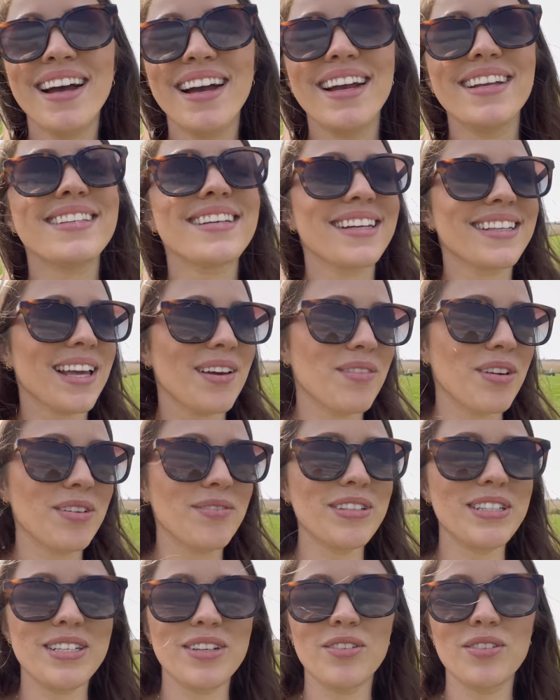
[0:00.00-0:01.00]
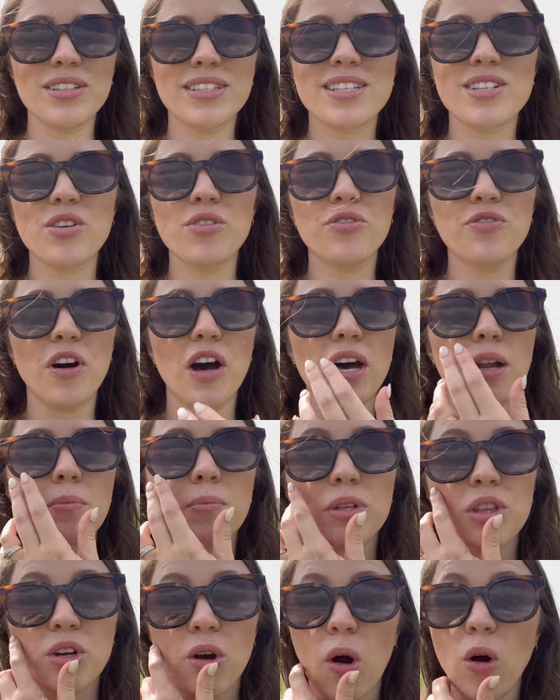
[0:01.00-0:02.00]
It's not that big of a deal. It's still fun,
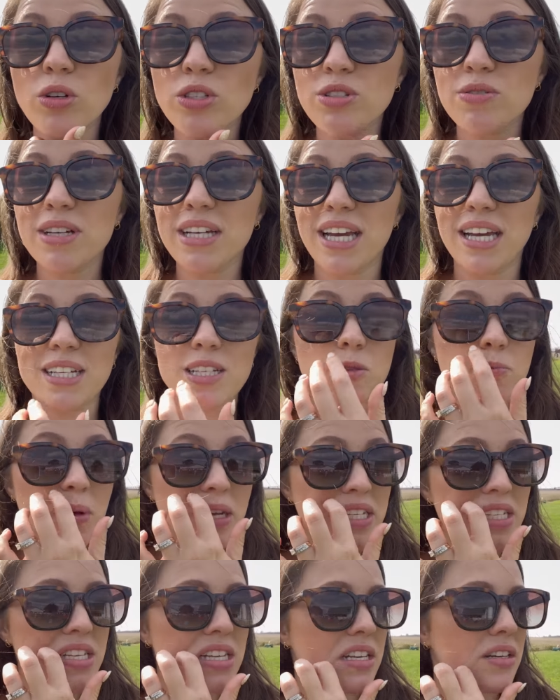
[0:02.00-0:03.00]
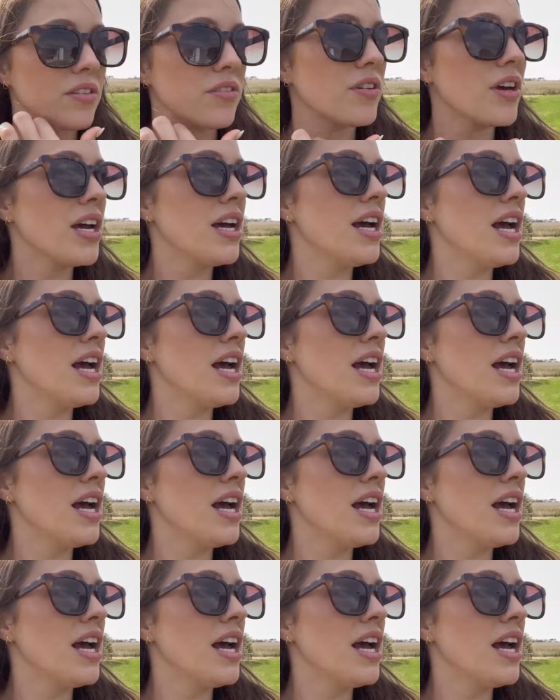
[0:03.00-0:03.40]
but they're also like expensive.